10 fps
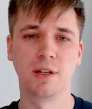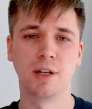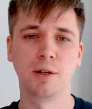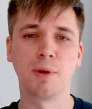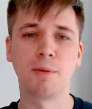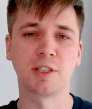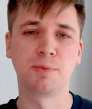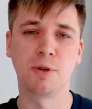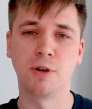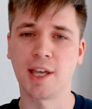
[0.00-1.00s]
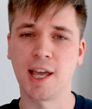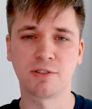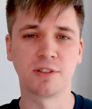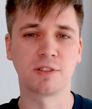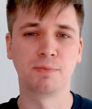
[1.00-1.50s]
We want to support
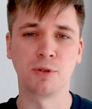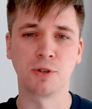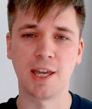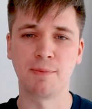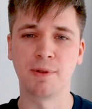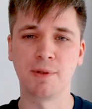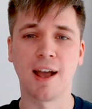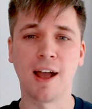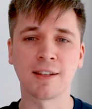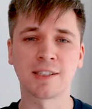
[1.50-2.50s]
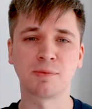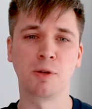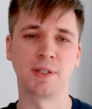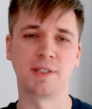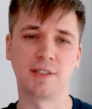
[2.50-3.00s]
accountants, bookkeepers and small
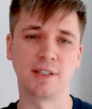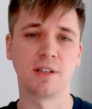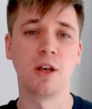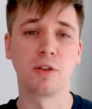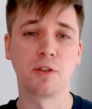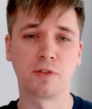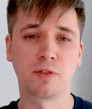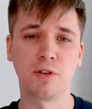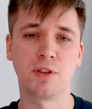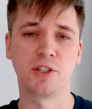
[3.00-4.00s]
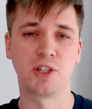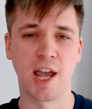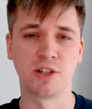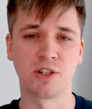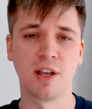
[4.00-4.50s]
businesses through this
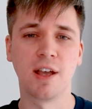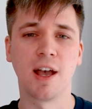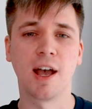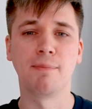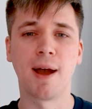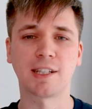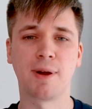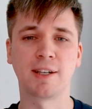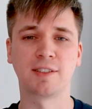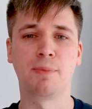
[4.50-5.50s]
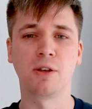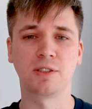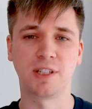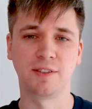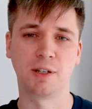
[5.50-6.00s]
change and maximise the
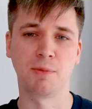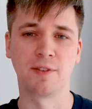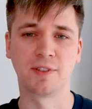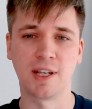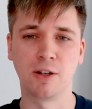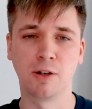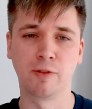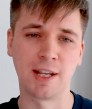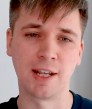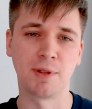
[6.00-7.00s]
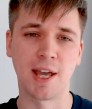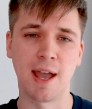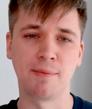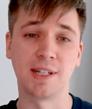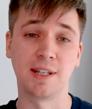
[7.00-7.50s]
positives that we have seen already with
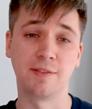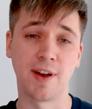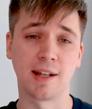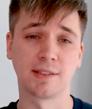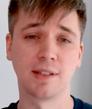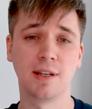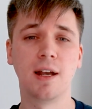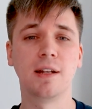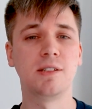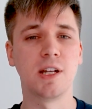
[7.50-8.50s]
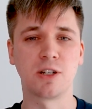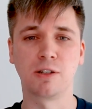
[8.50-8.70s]
MTD VAT, digital